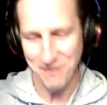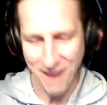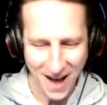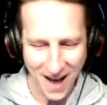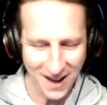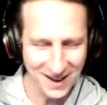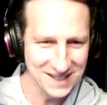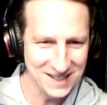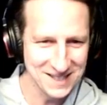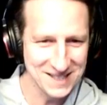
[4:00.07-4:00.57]

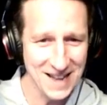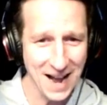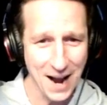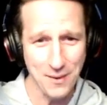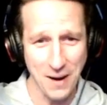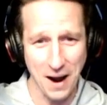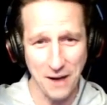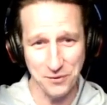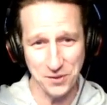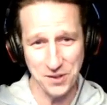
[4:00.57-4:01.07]
Marlins now
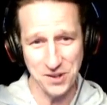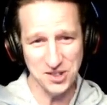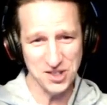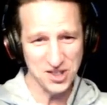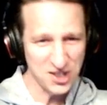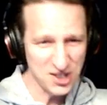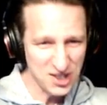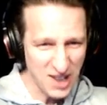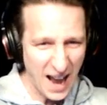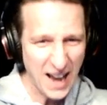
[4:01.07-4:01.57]
have the
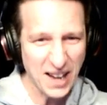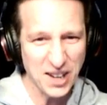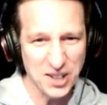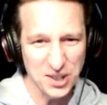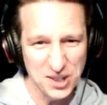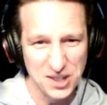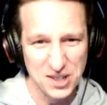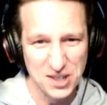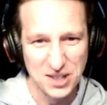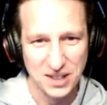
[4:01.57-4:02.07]

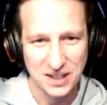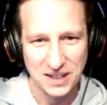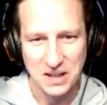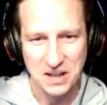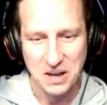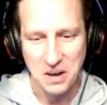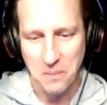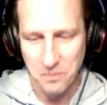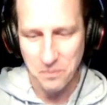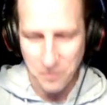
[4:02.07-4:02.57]
second
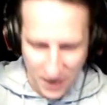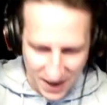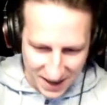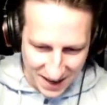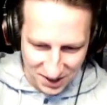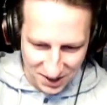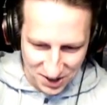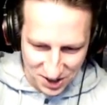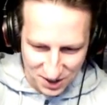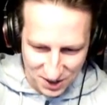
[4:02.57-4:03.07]

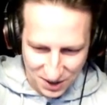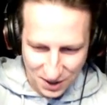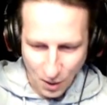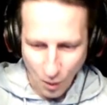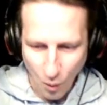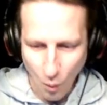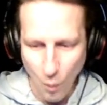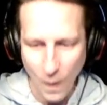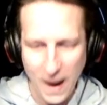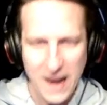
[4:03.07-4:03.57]
biggest
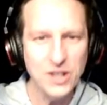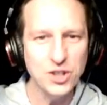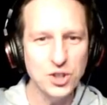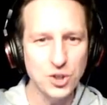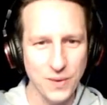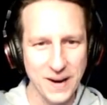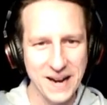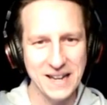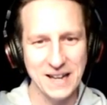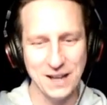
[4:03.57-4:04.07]
weight
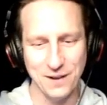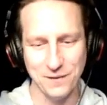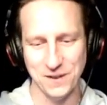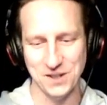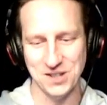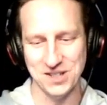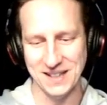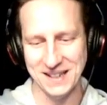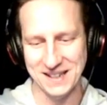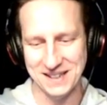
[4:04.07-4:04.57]
training
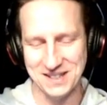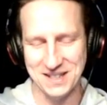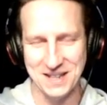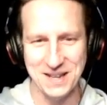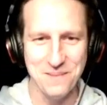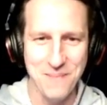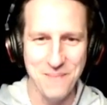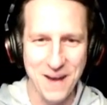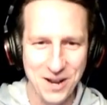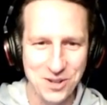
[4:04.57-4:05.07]
facility
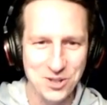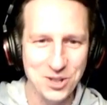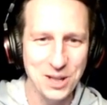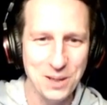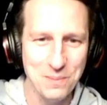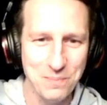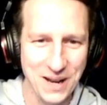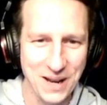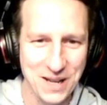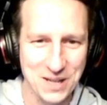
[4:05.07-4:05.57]
in Major
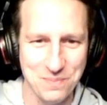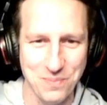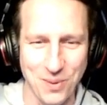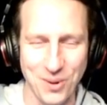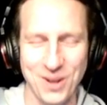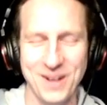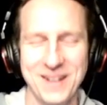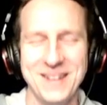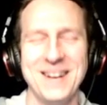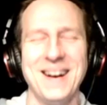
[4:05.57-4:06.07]
League
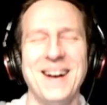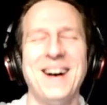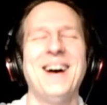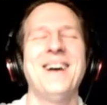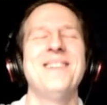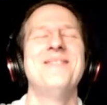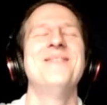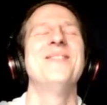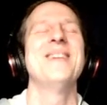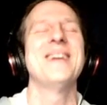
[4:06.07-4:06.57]
Baseball.
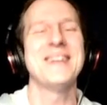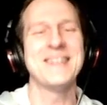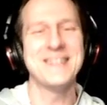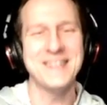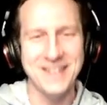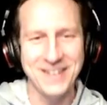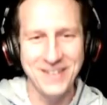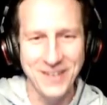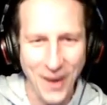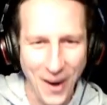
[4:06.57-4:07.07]
I mean,
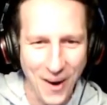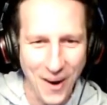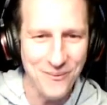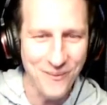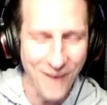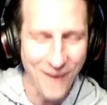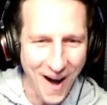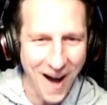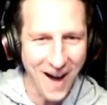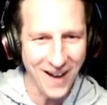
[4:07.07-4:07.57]
come
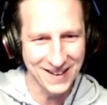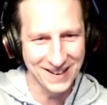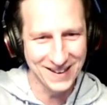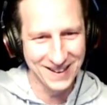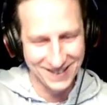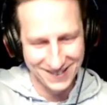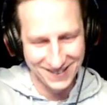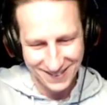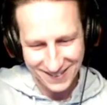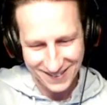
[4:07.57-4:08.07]

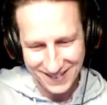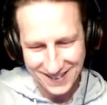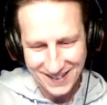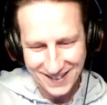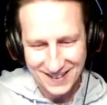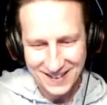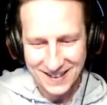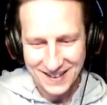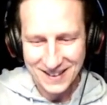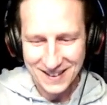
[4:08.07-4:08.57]
on.
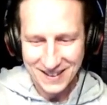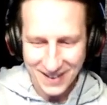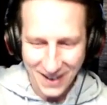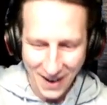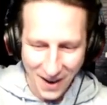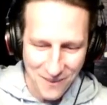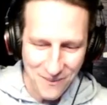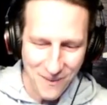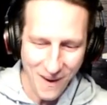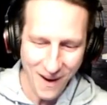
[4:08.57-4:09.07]

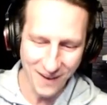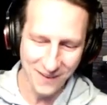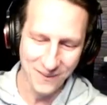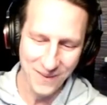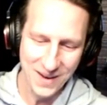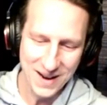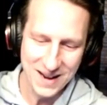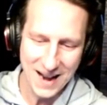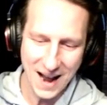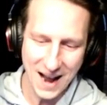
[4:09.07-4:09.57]

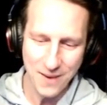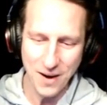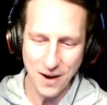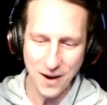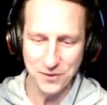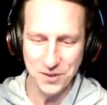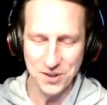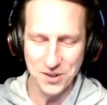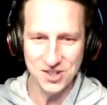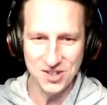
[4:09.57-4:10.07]
We now
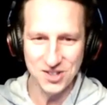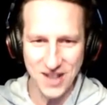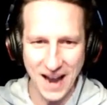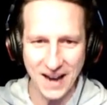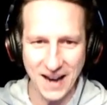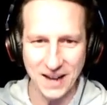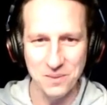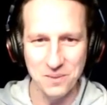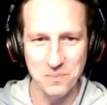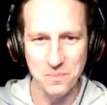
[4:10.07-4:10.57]
have the
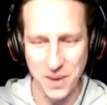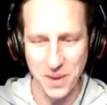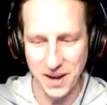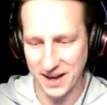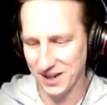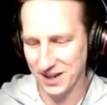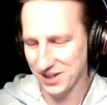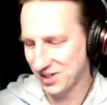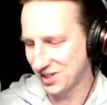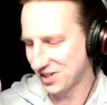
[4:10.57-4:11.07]
second
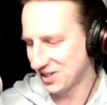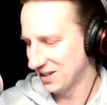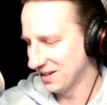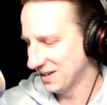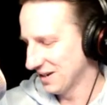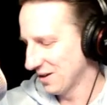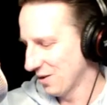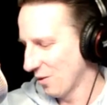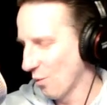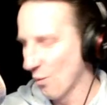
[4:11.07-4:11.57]
biggest
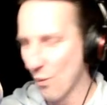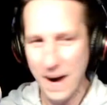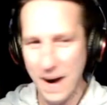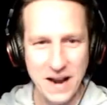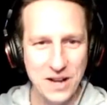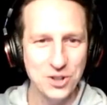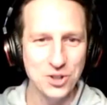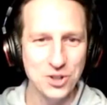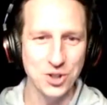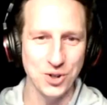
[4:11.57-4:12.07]

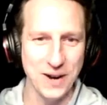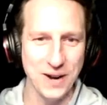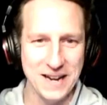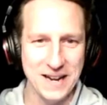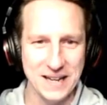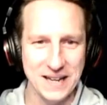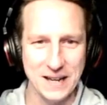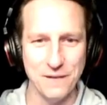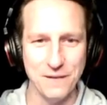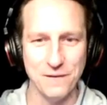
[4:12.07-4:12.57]
weight
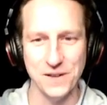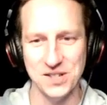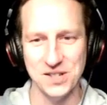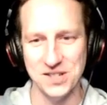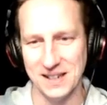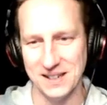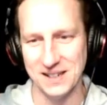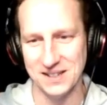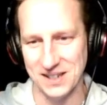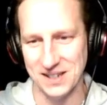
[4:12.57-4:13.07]
training
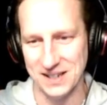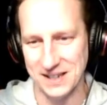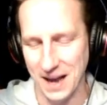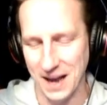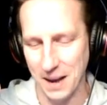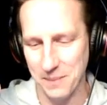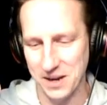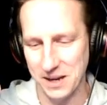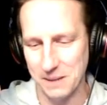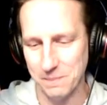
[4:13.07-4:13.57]
facility.
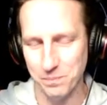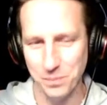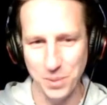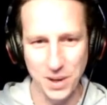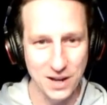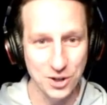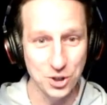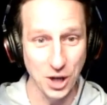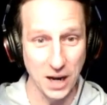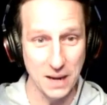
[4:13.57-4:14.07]
I mean,
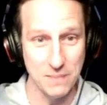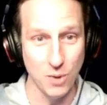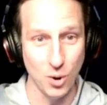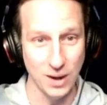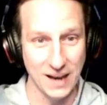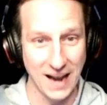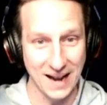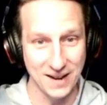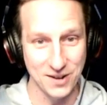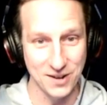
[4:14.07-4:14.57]
PJ
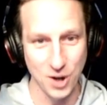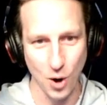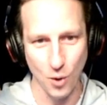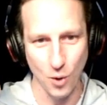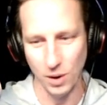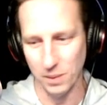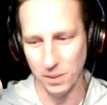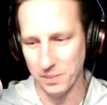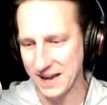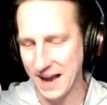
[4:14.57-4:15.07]
Morlando
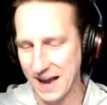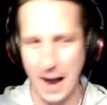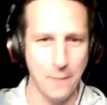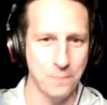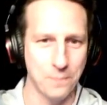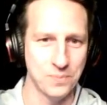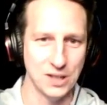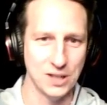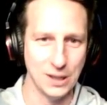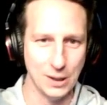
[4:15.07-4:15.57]
will be
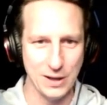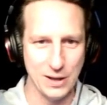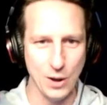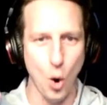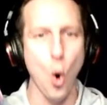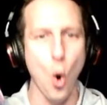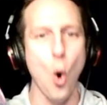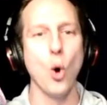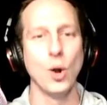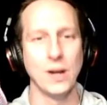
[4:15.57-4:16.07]
absolutely
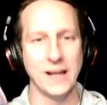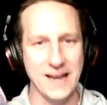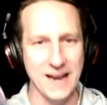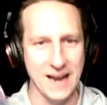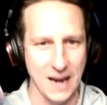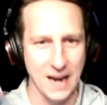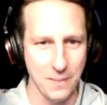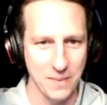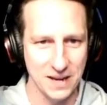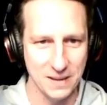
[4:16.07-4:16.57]
all
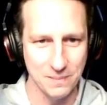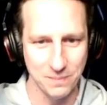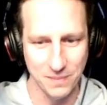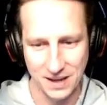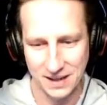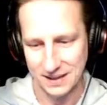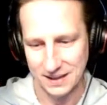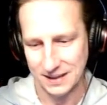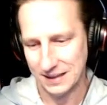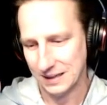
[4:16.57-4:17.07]
in. I mean,
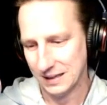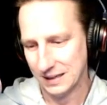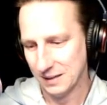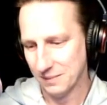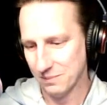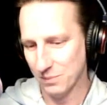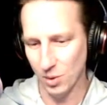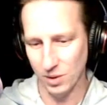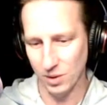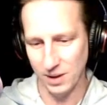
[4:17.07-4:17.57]

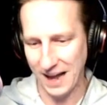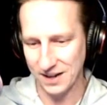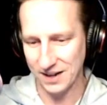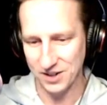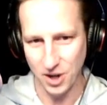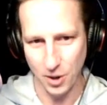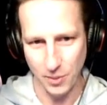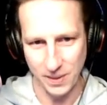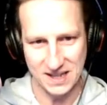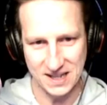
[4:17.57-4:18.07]

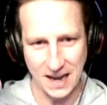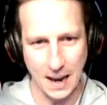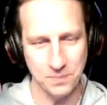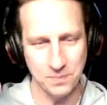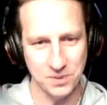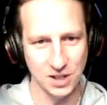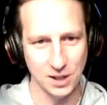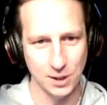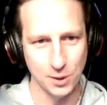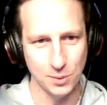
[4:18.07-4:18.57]
Morlando is
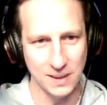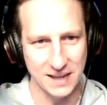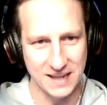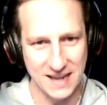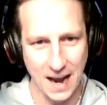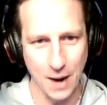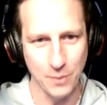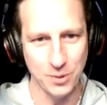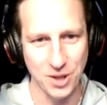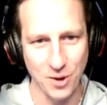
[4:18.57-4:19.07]
absolutely
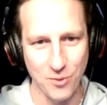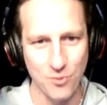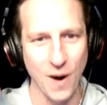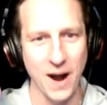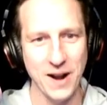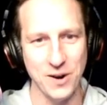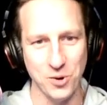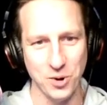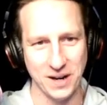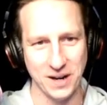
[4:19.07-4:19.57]
now in the
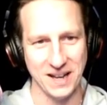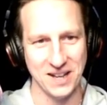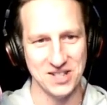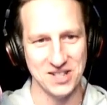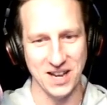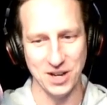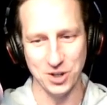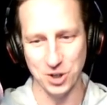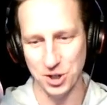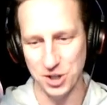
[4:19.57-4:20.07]
right
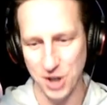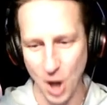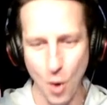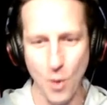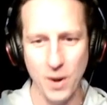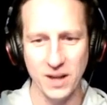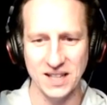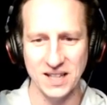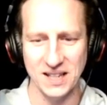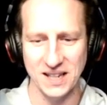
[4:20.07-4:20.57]
organization,
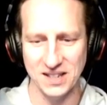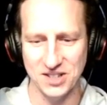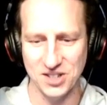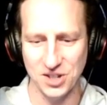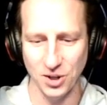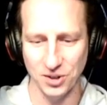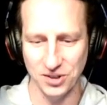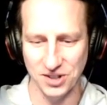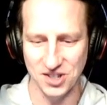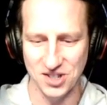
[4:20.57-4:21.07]
knowing that it's
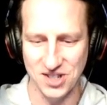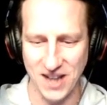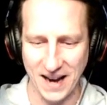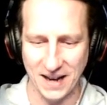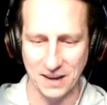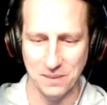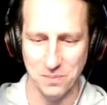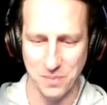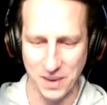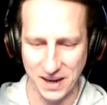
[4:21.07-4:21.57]
got the
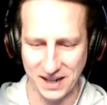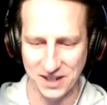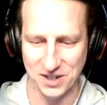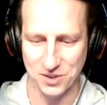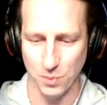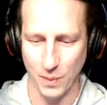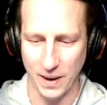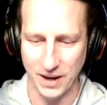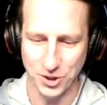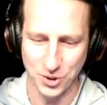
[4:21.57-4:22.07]
second
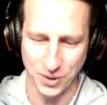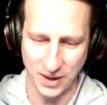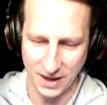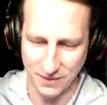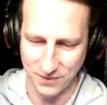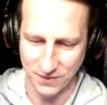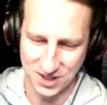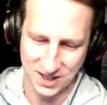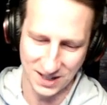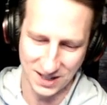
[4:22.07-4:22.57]
biggest weight
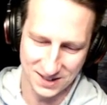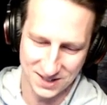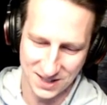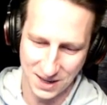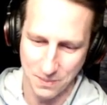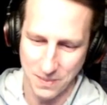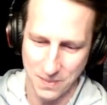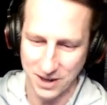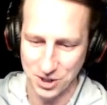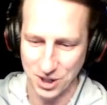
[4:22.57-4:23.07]
training facility
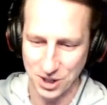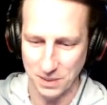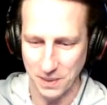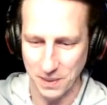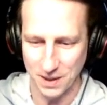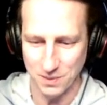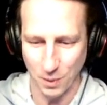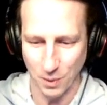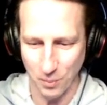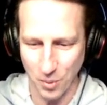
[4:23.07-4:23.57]
in Major League
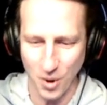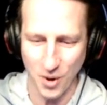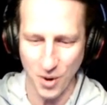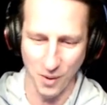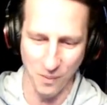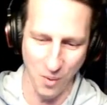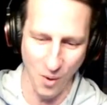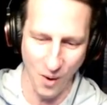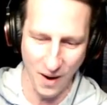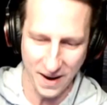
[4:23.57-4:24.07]
Baseball. Boy,
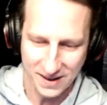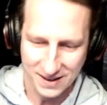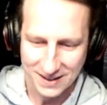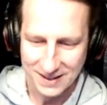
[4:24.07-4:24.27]
oh boy.